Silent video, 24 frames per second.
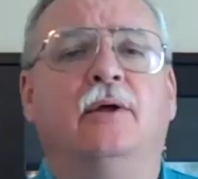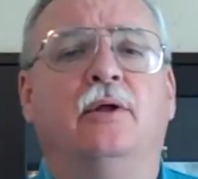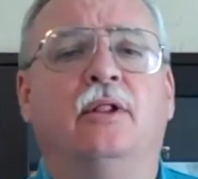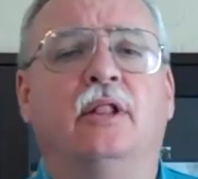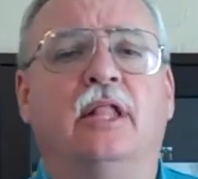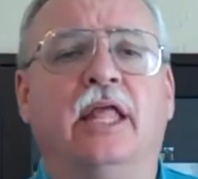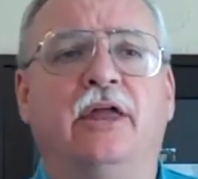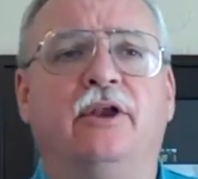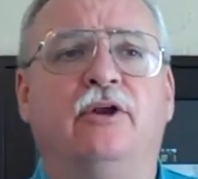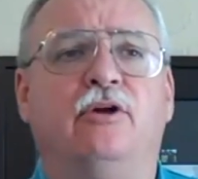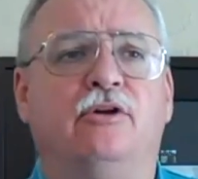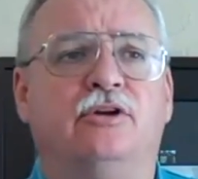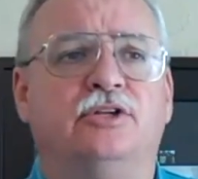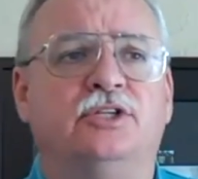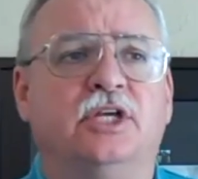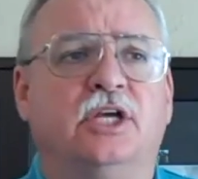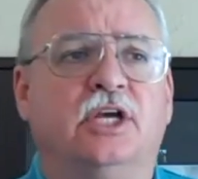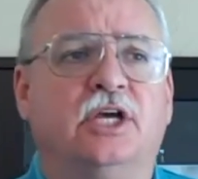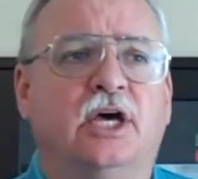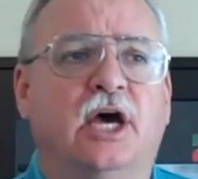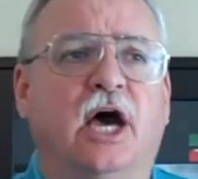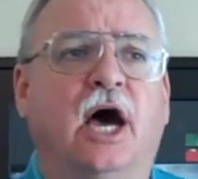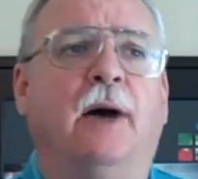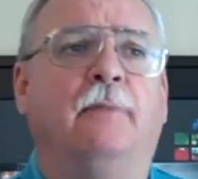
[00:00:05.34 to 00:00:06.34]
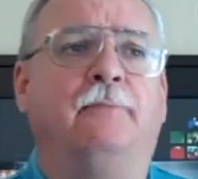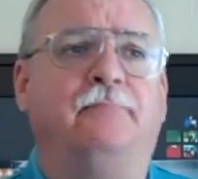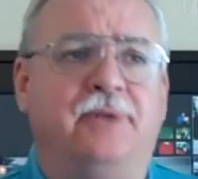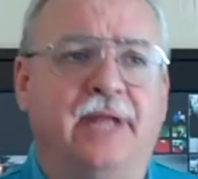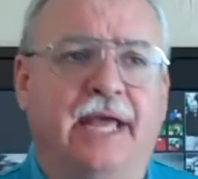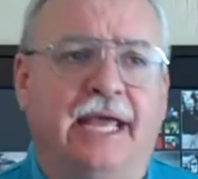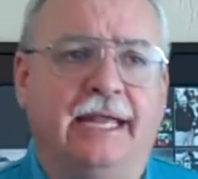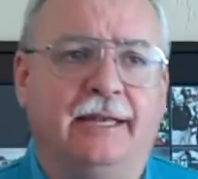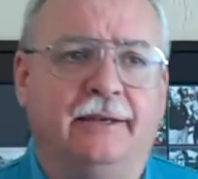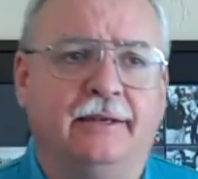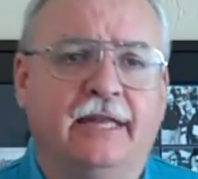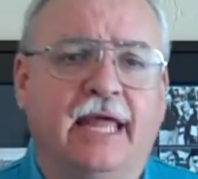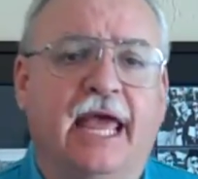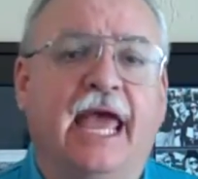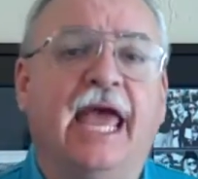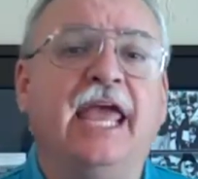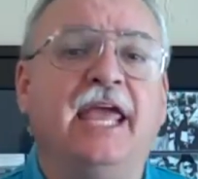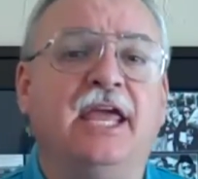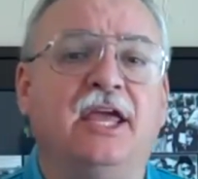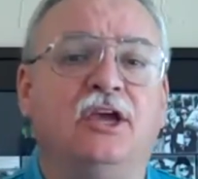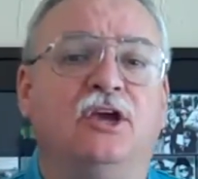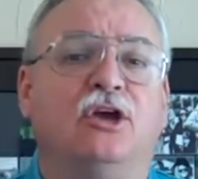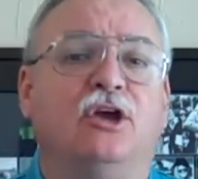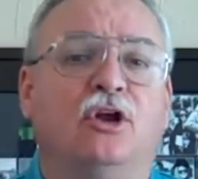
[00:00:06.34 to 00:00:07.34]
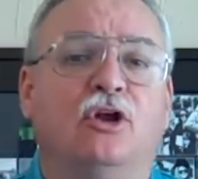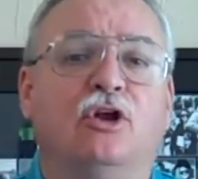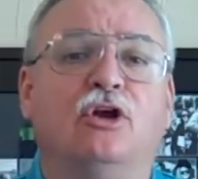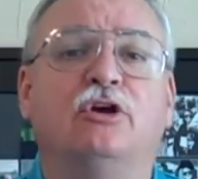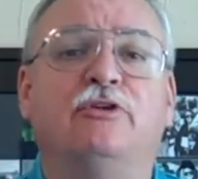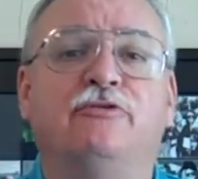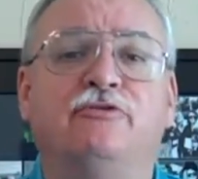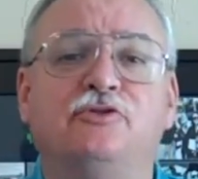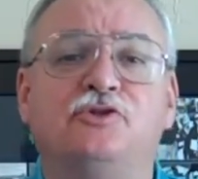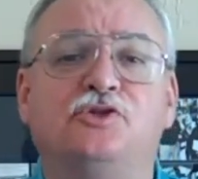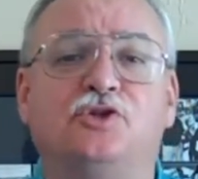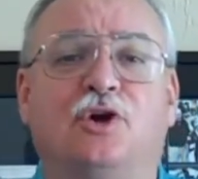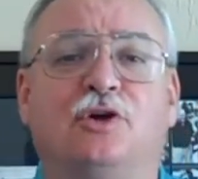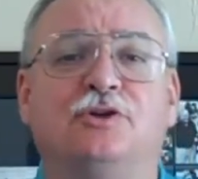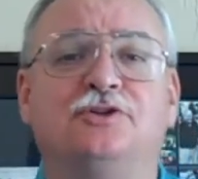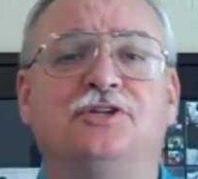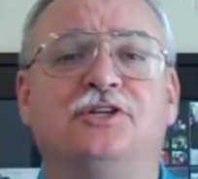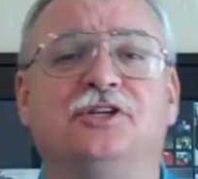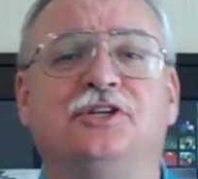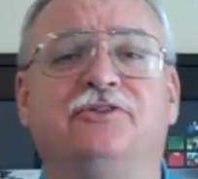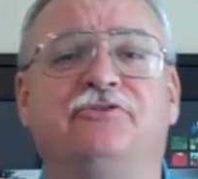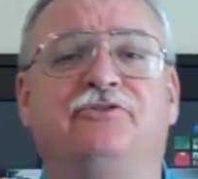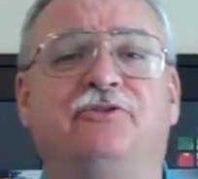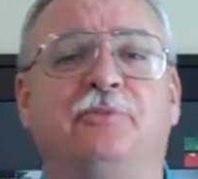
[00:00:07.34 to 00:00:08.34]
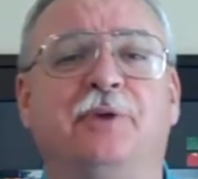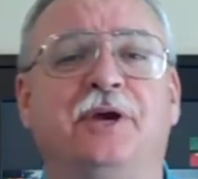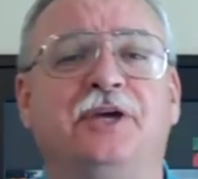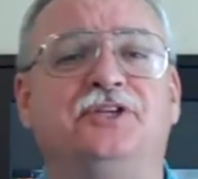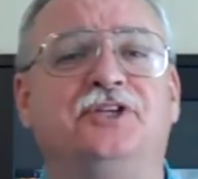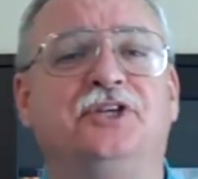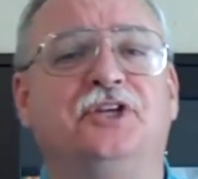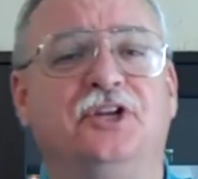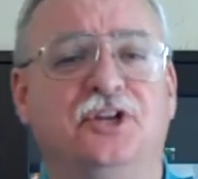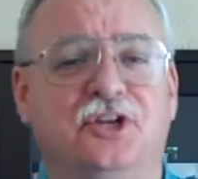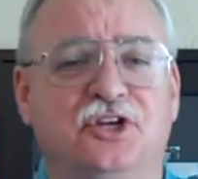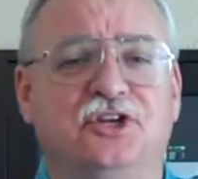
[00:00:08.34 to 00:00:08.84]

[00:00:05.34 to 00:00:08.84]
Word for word: lenders update. Hey, looking for short sale information?